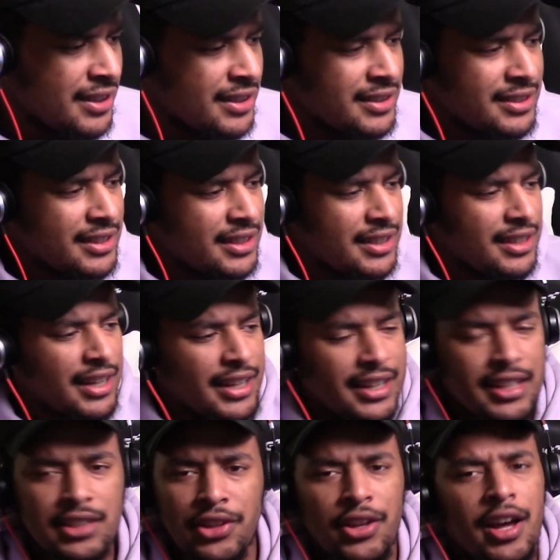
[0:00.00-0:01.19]
See,
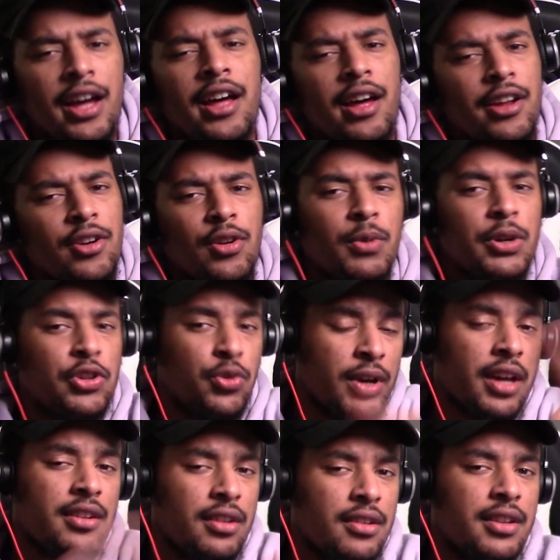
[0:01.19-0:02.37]
and I don't know what you
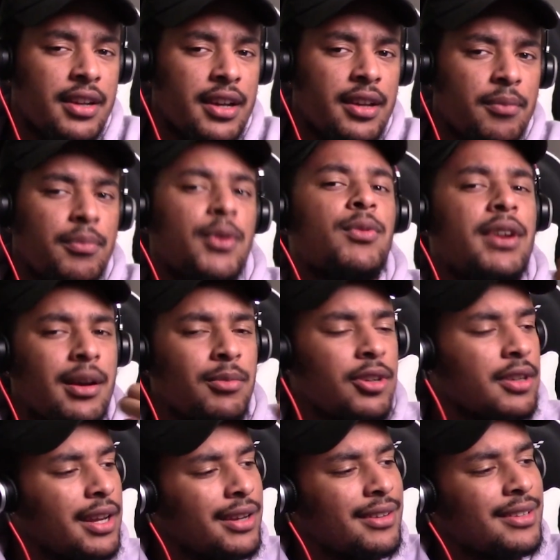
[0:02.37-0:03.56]
guys are looking at, but what I'm looking
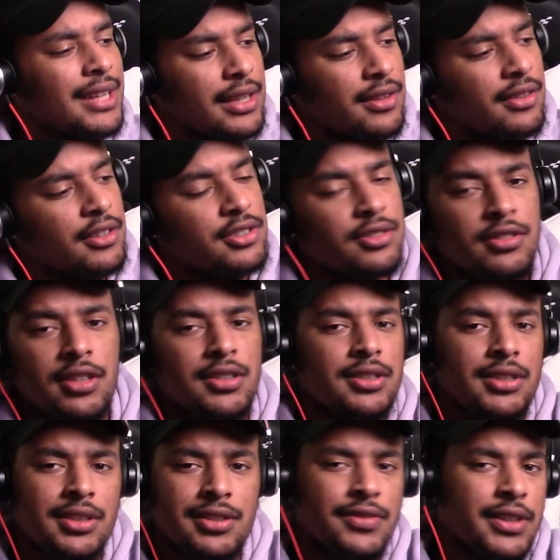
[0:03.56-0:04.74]
at is, like, the structure of
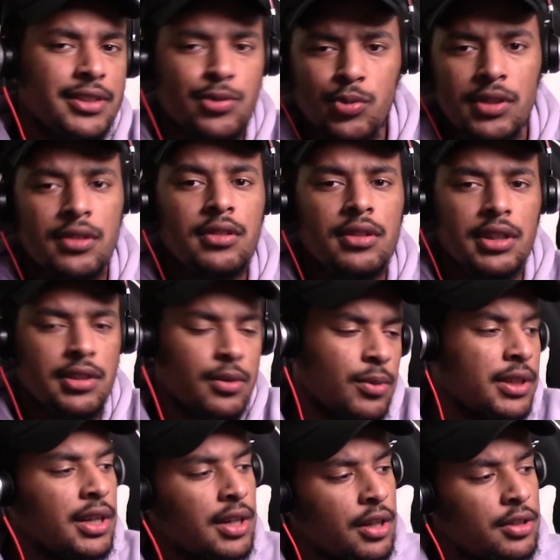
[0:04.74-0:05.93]
this Ferris wheel, like, the way
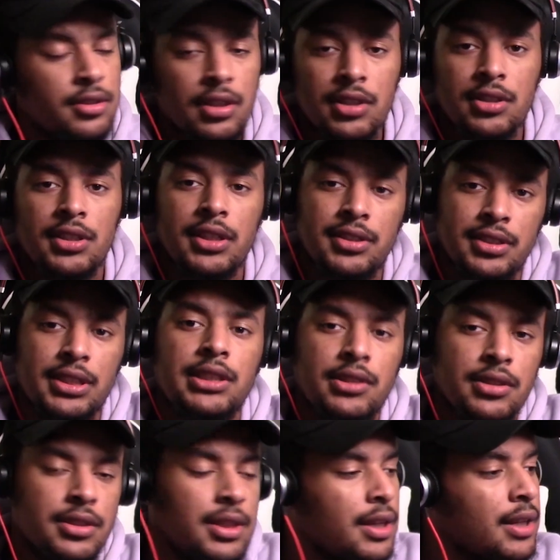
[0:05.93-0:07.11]
that it's structured and
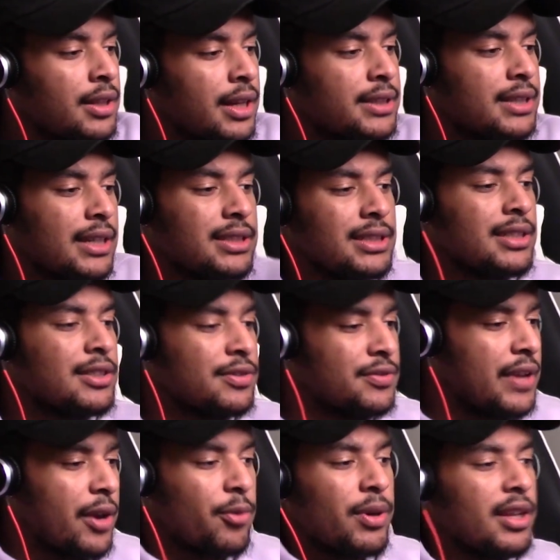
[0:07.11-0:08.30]
centered, like, that shit is
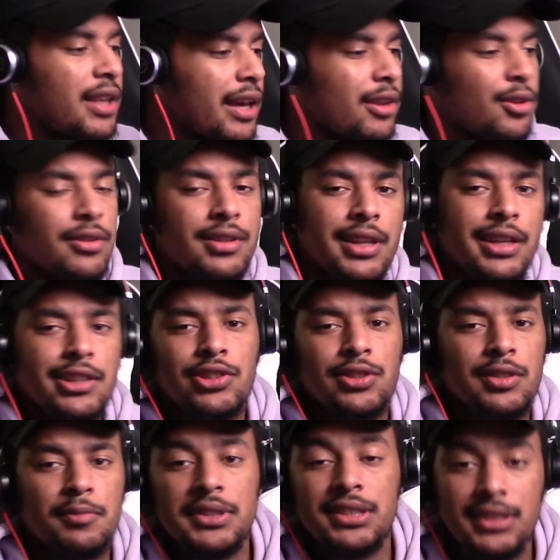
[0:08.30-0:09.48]
very, like, looks like it
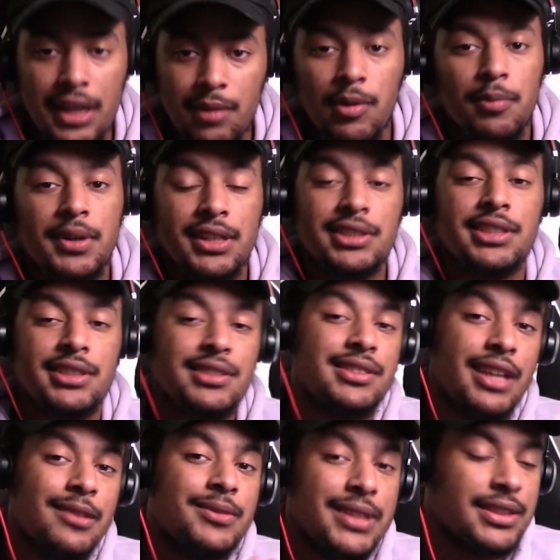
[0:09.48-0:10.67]
shouldn't be stable, but the shit is
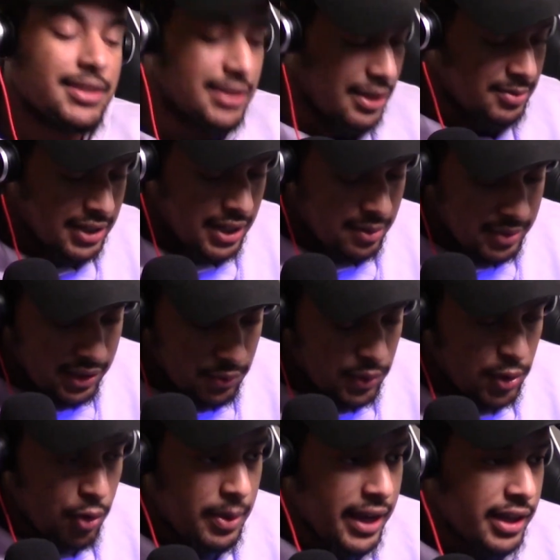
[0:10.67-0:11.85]
stable at the same time. Like, if we
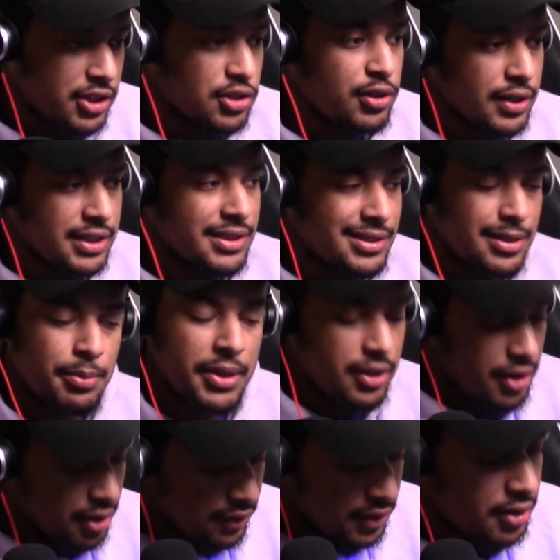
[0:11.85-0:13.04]
go back and just look at the
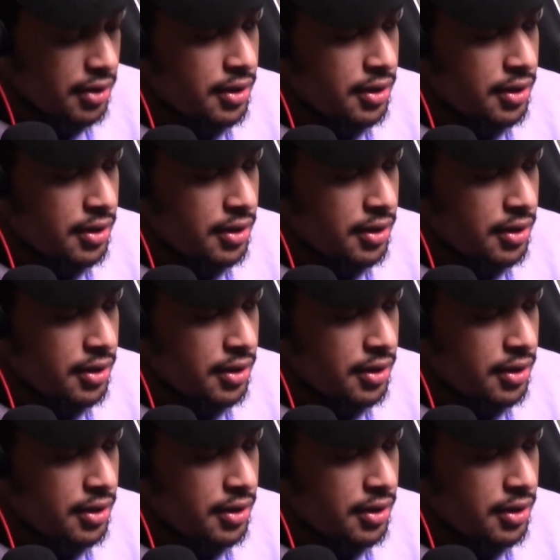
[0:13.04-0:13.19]
stability of the...